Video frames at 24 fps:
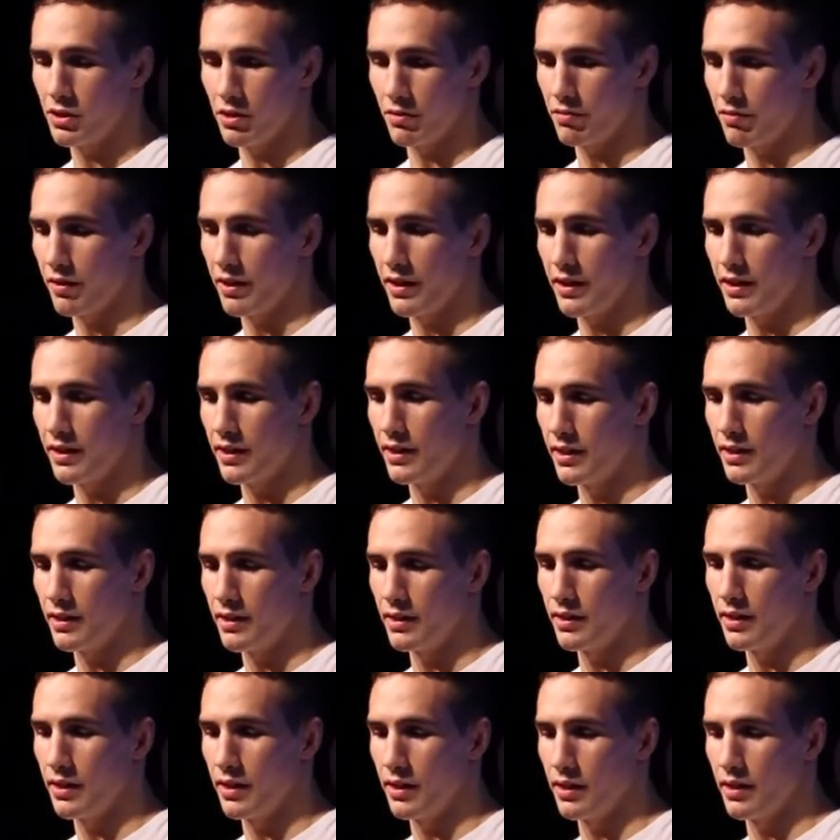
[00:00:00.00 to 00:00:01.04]
the fight
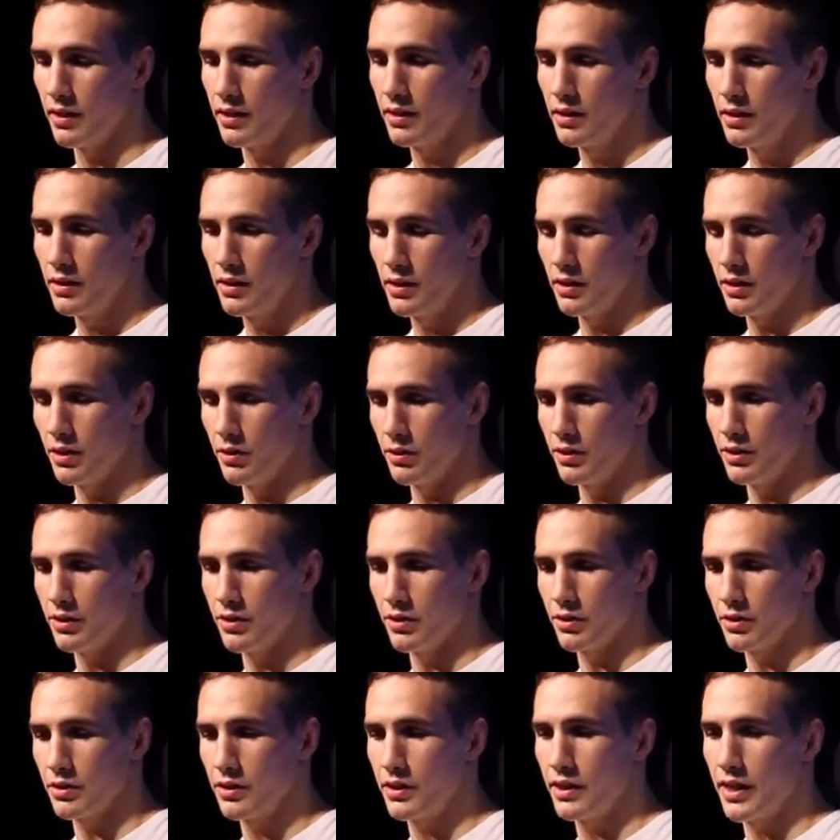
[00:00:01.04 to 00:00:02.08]
in
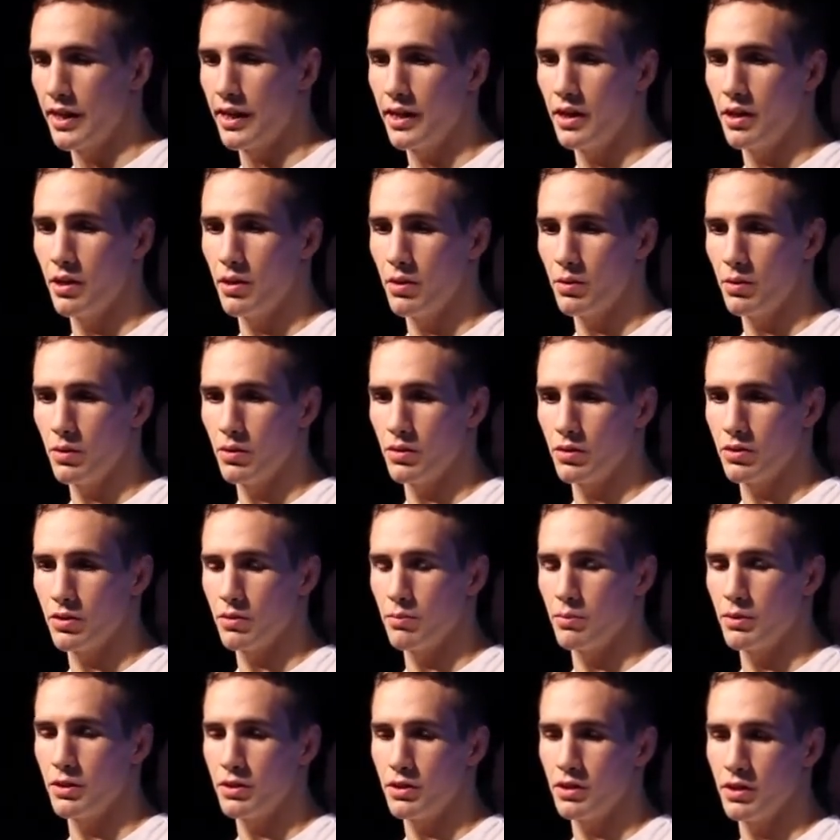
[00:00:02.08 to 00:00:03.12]
either KO or
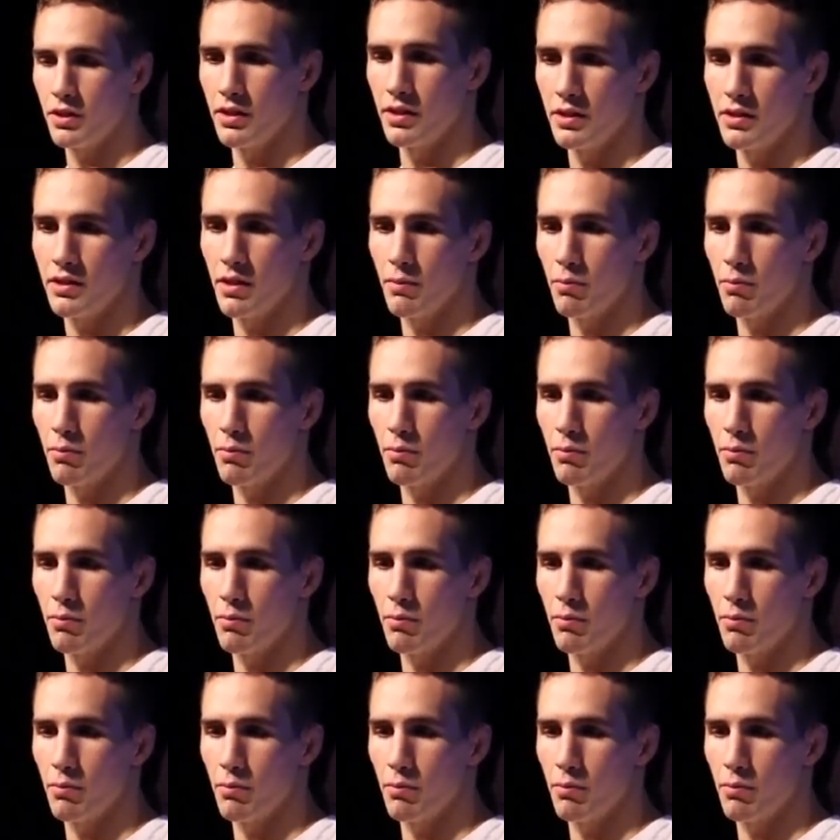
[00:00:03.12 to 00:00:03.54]
submission at some